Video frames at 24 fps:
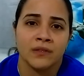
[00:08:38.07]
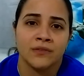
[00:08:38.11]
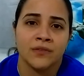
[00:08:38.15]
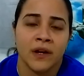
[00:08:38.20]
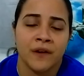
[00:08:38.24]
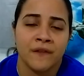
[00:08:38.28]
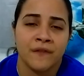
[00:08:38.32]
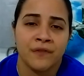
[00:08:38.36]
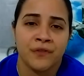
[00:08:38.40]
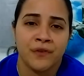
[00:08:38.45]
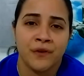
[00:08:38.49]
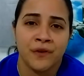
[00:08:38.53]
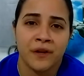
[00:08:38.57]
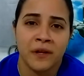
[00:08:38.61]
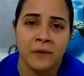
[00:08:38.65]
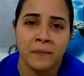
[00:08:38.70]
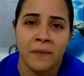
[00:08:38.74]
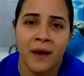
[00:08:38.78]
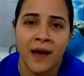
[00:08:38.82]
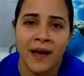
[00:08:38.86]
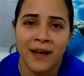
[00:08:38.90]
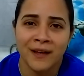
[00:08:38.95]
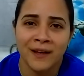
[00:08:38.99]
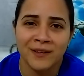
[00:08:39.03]
drive 30
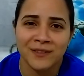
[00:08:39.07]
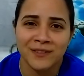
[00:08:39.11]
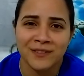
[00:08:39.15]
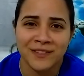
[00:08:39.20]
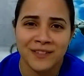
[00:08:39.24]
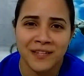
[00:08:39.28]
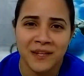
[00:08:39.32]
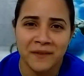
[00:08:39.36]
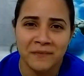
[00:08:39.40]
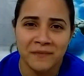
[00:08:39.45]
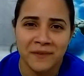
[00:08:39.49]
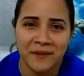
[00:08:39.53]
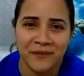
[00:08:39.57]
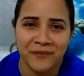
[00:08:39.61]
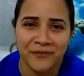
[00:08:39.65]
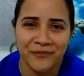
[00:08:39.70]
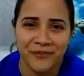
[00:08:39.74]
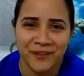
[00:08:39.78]
miles to get my